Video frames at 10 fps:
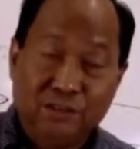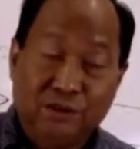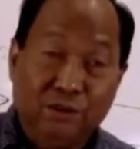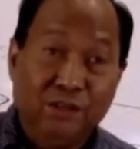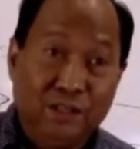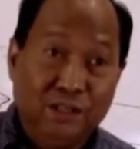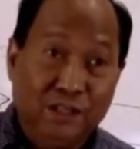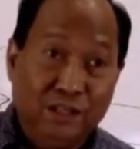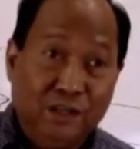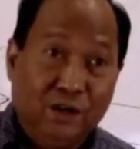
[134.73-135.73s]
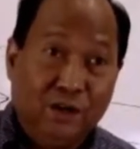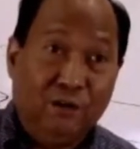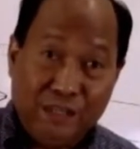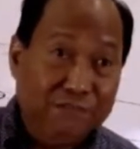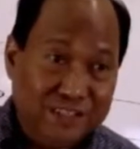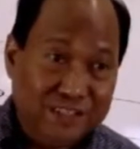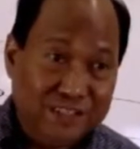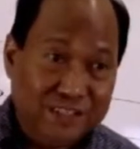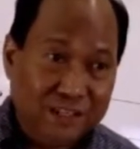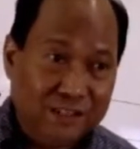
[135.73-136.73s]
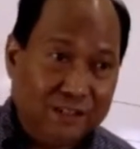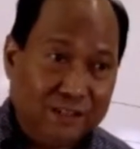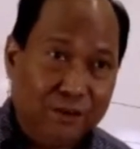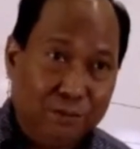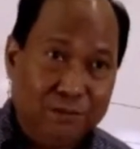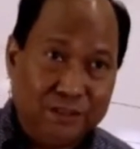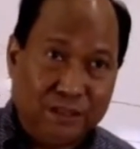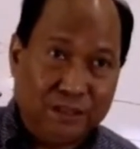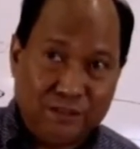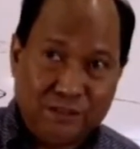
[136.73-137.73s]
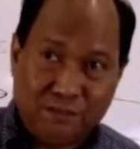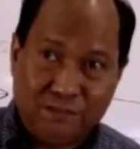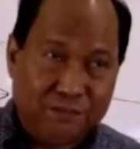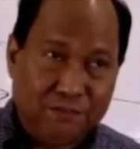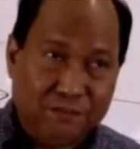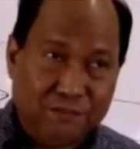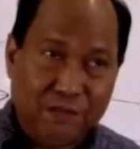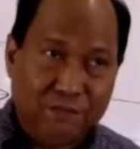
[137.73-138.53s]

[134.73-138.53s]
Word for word: of evangelical commentaries of several volumes,